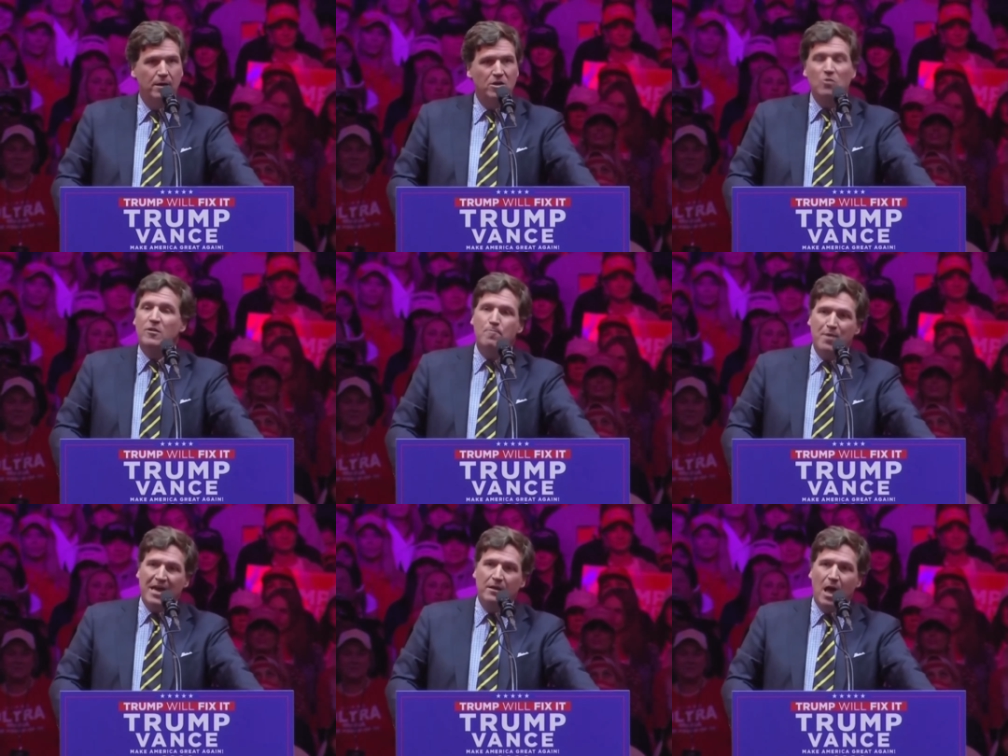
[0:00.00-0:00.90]
You know what the
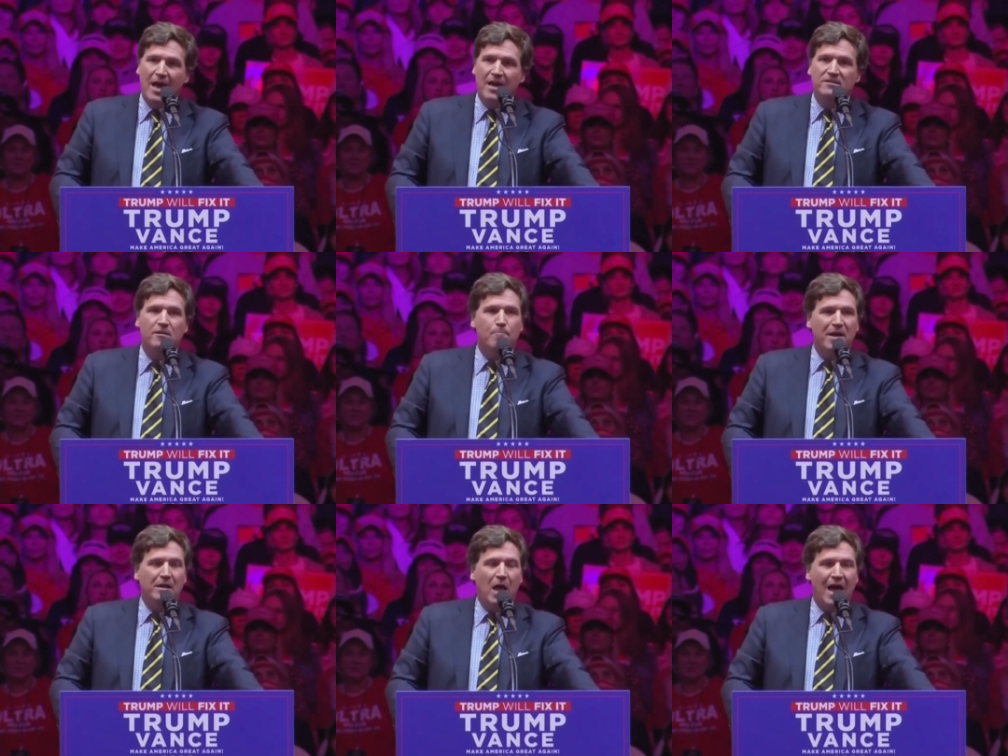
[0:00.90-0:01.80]
big lie is? The
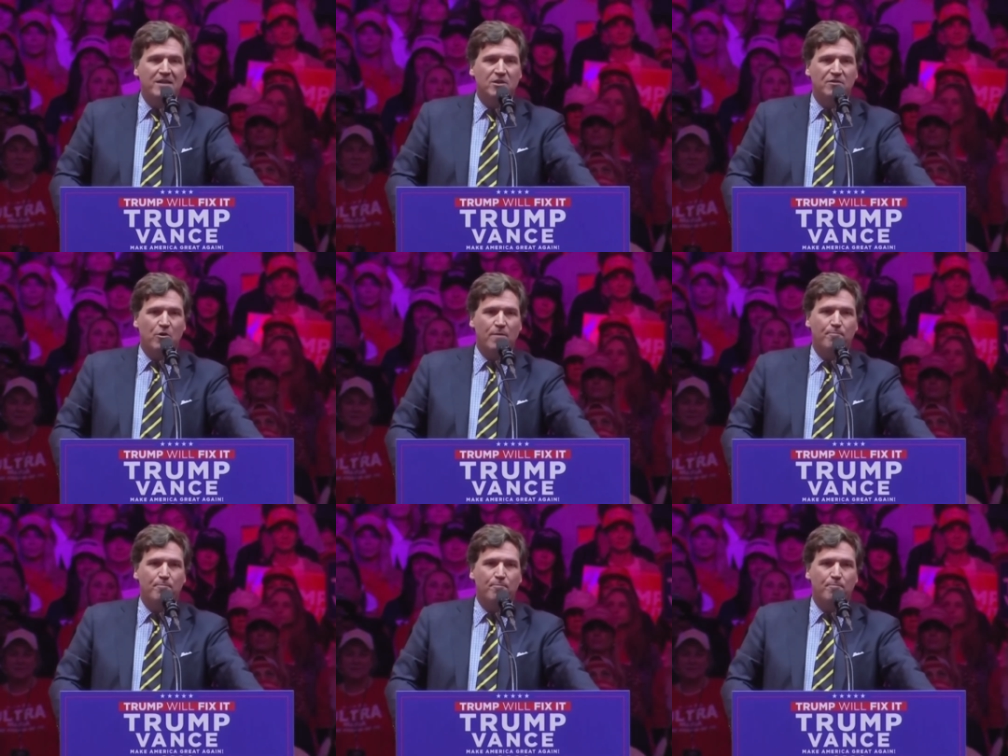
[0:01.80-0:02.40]
big lie is that they're